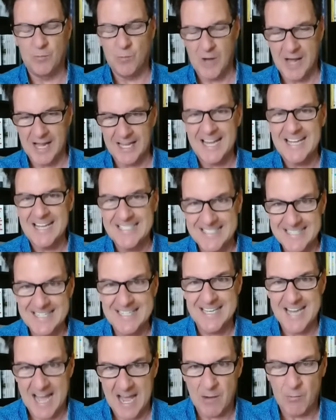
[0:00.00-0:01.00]
and while I
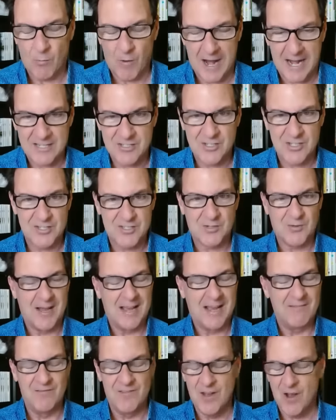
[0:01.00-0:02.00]
did not watch it, so
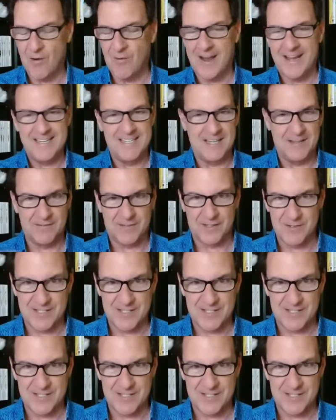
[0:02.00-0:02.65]
I have no idea if